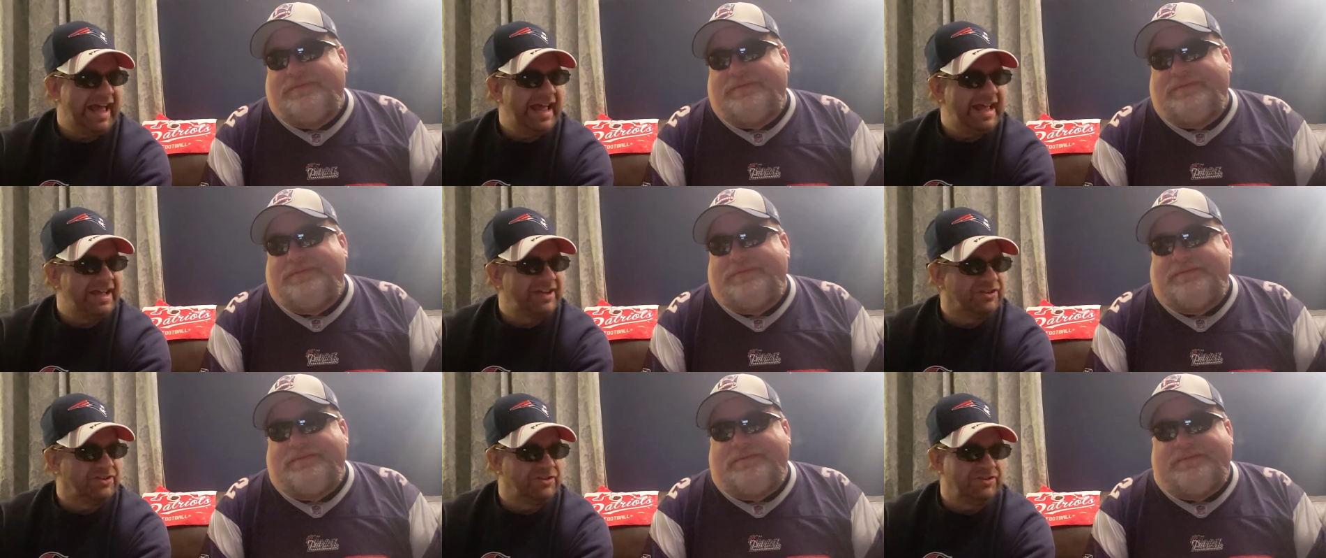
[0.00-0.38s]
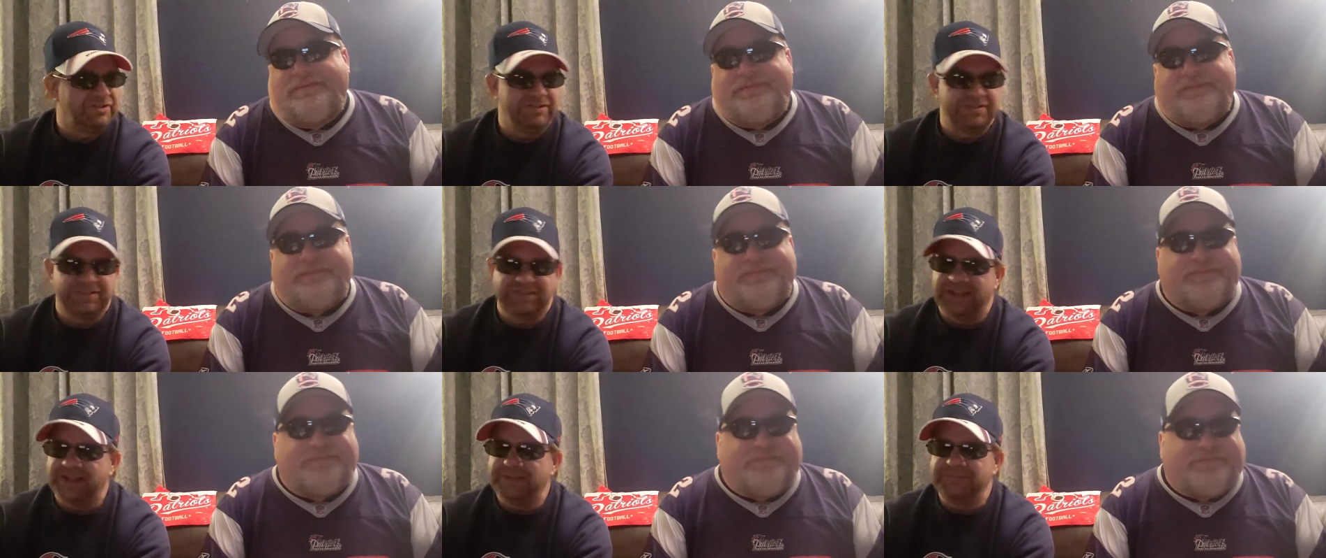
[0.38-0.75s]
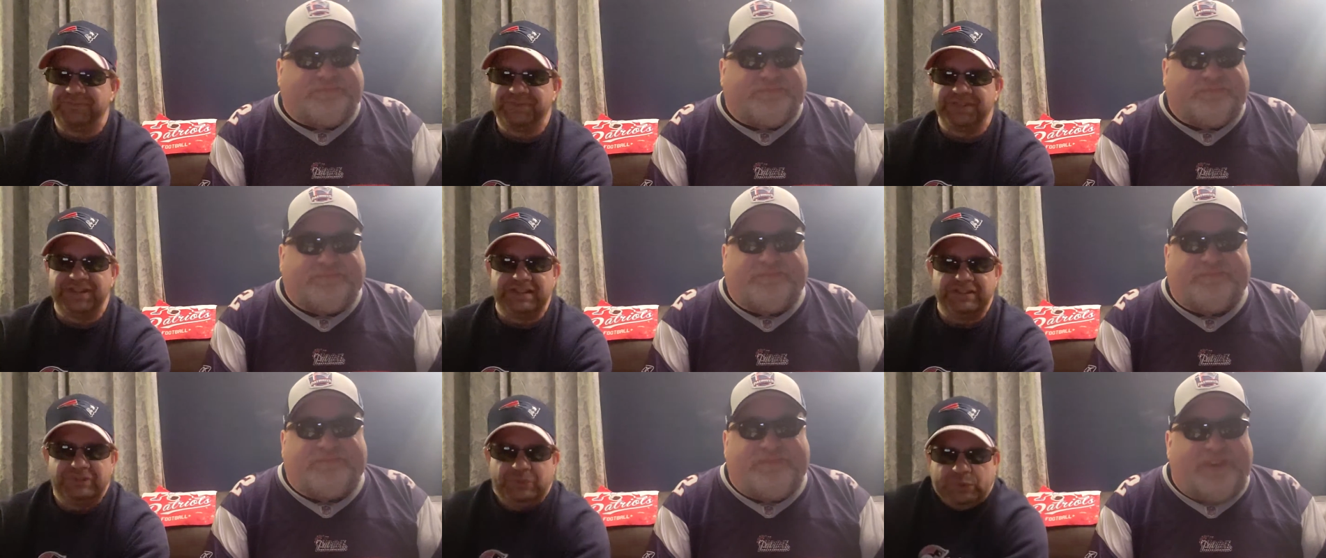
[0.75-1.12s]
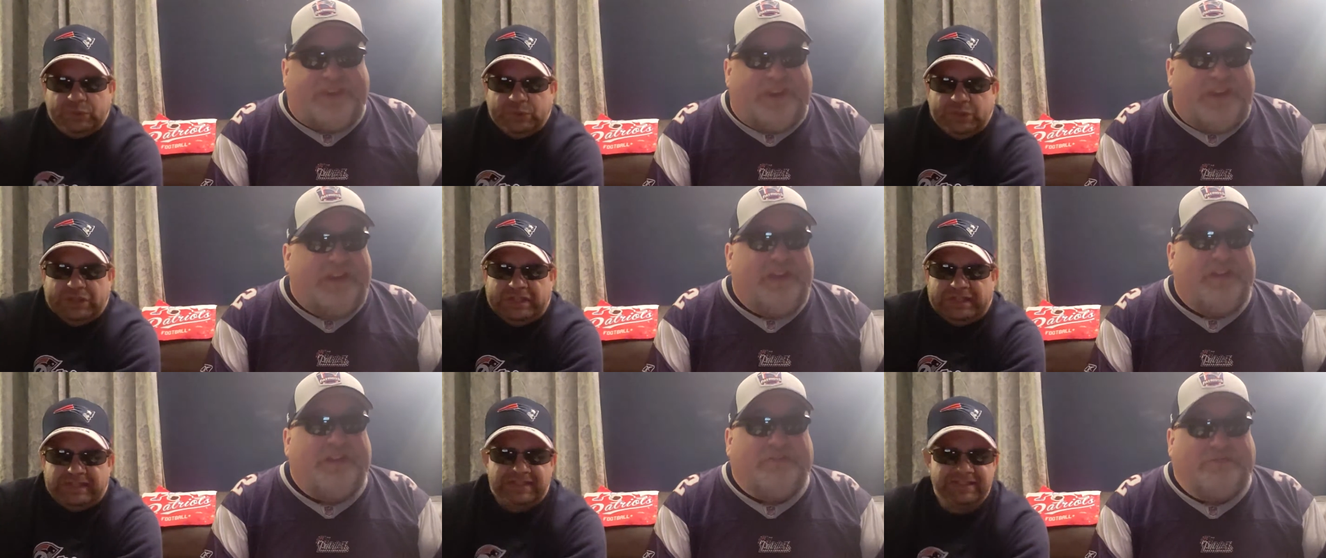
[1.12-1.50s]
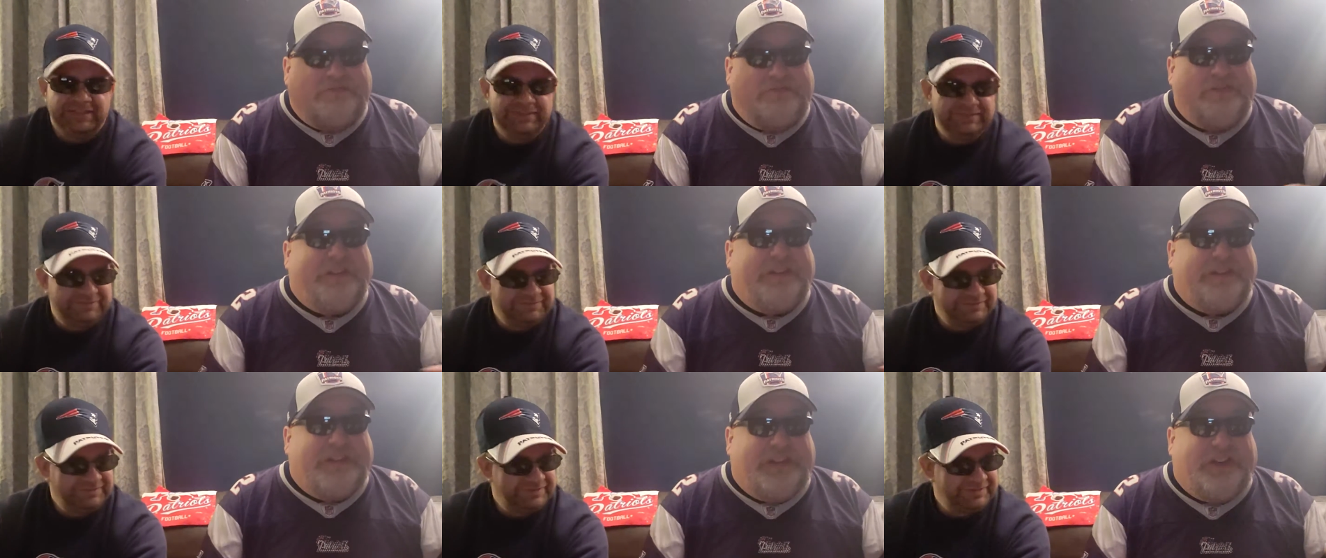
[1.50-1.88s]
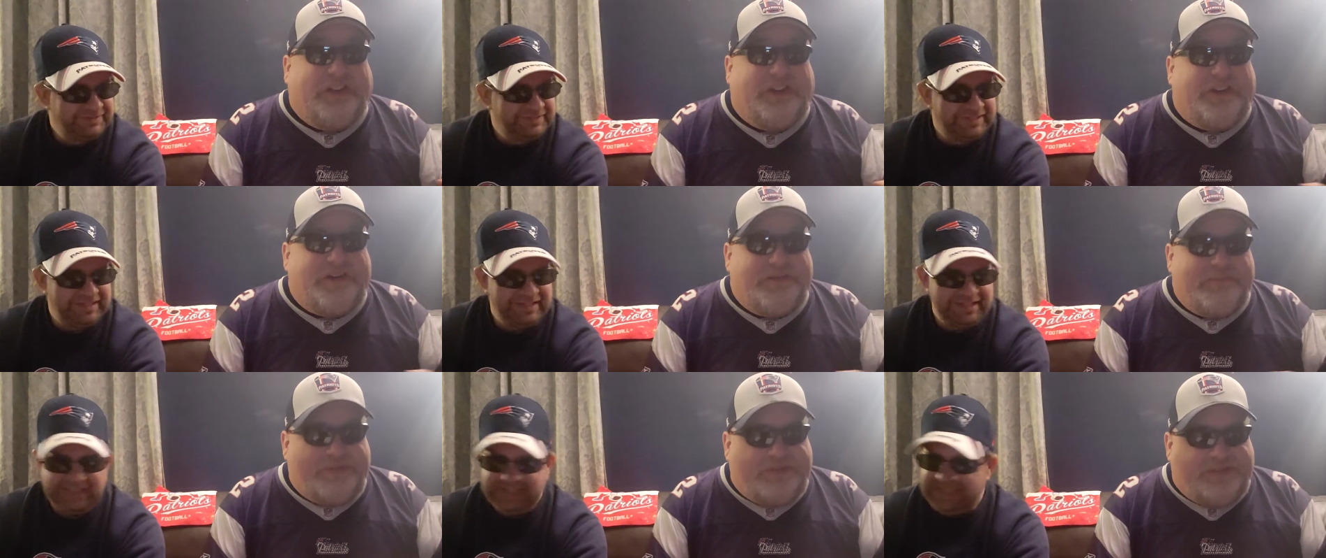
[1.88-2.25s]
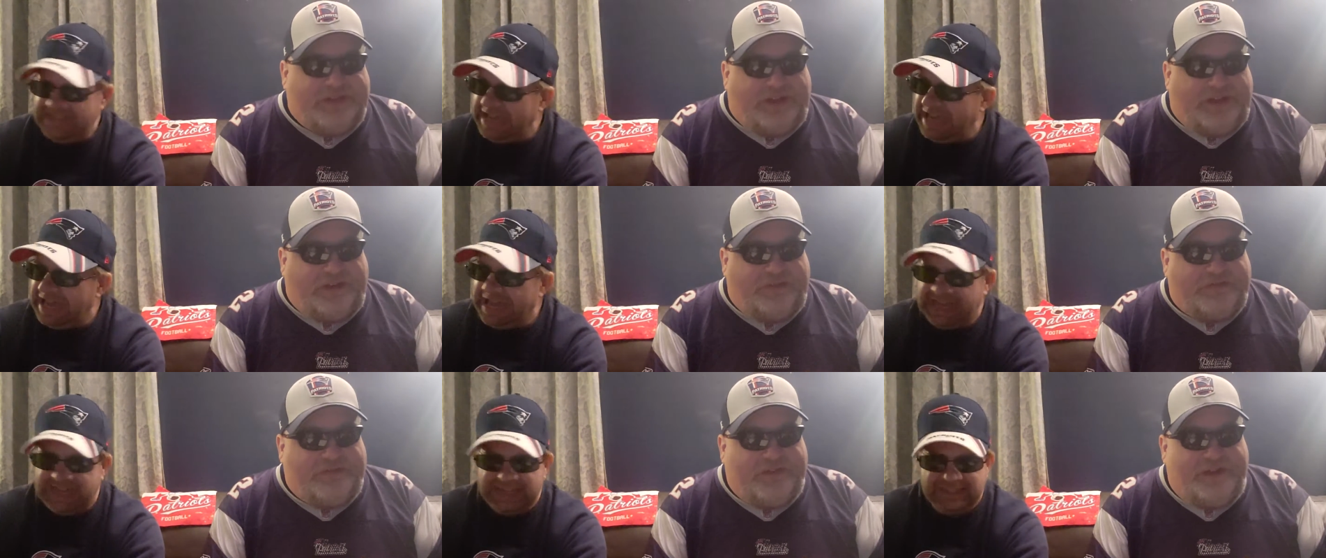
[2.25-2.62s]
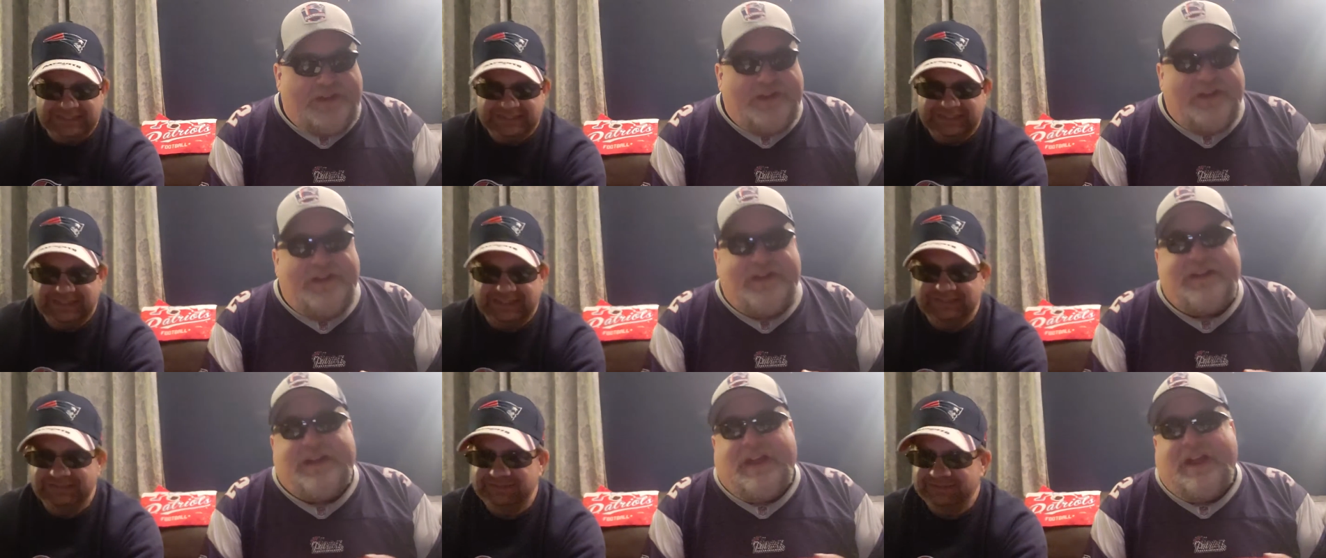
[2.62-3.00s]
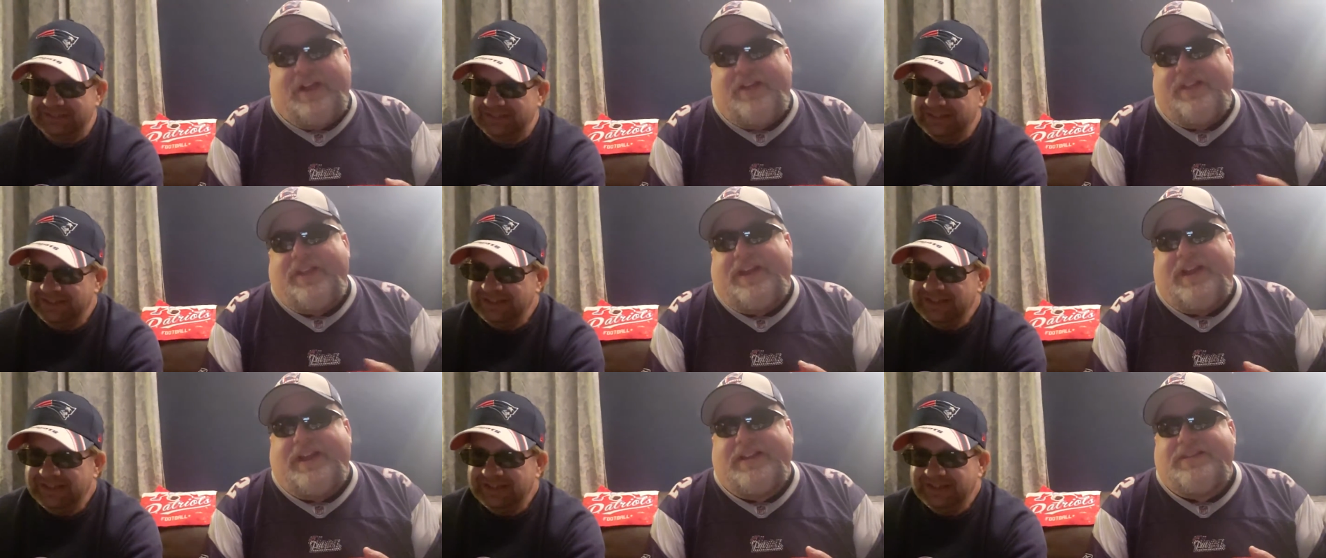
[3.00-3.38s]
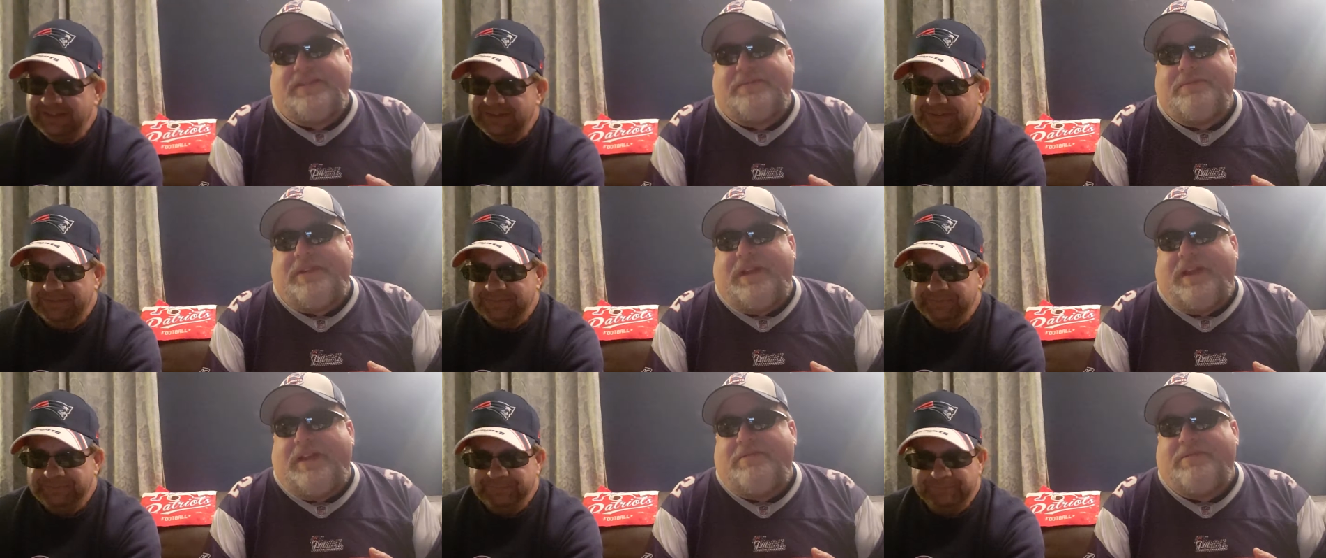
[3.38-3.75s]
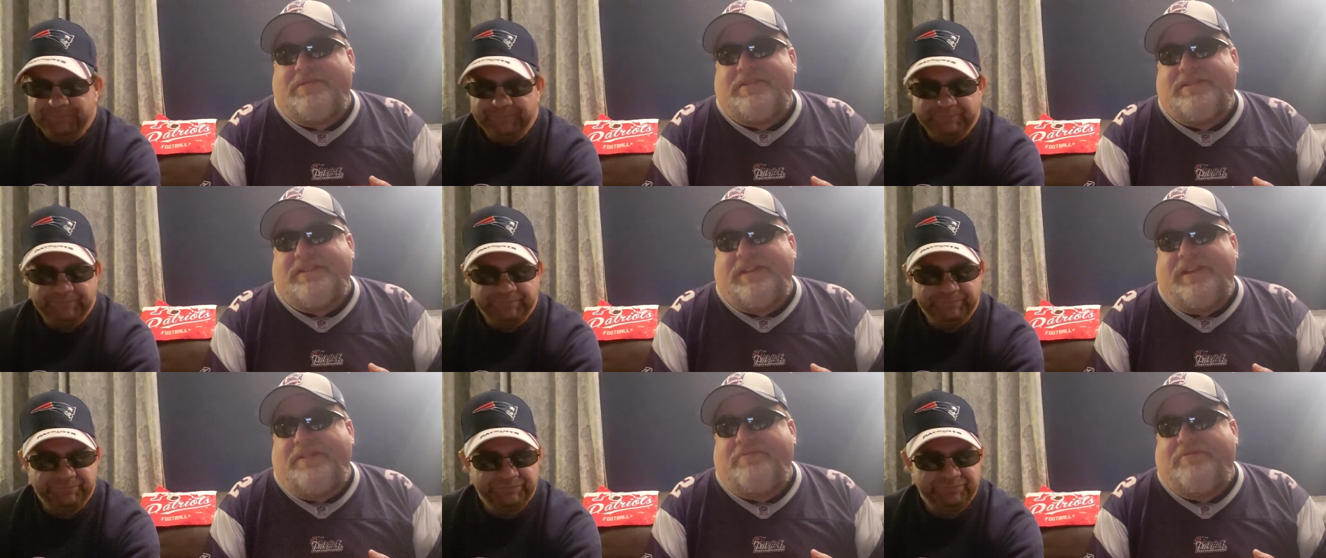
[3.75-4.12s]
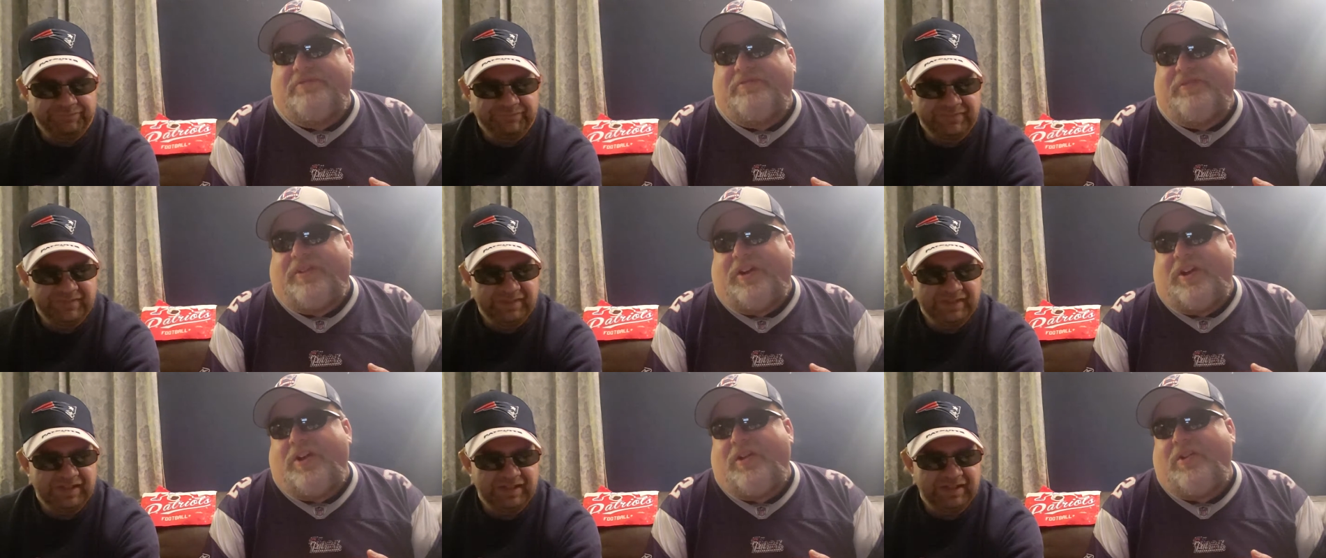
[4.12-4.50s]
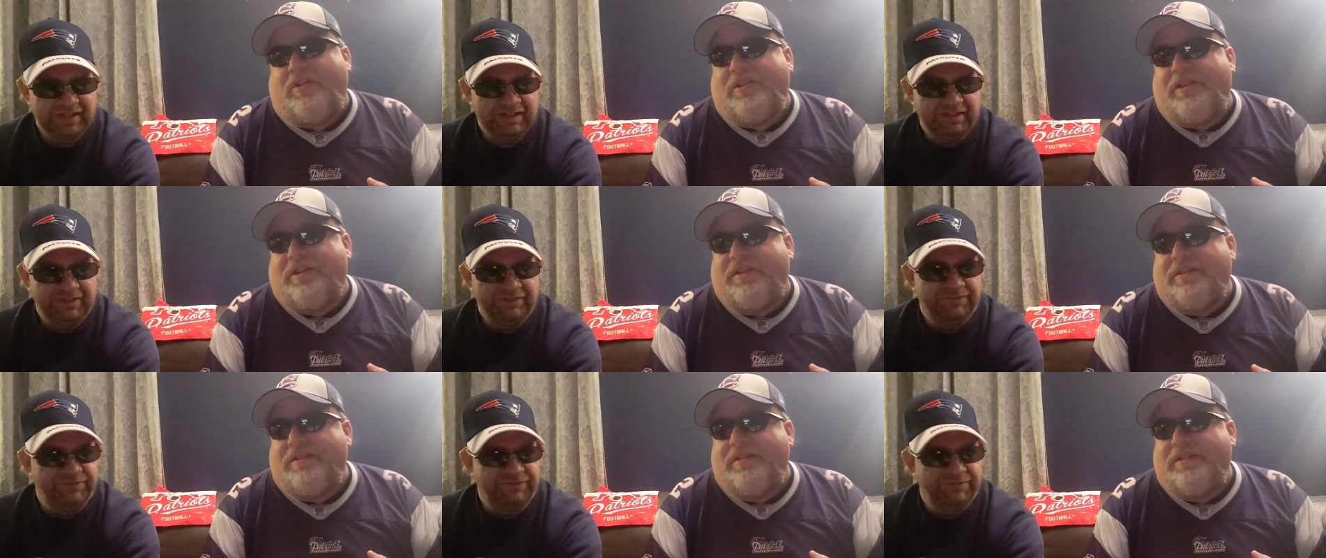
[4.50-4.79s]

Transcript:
Speaker 1: ankle, something. Ugh. really hurt himself. Yeah. That, now they got some guy, what's his name? Falk?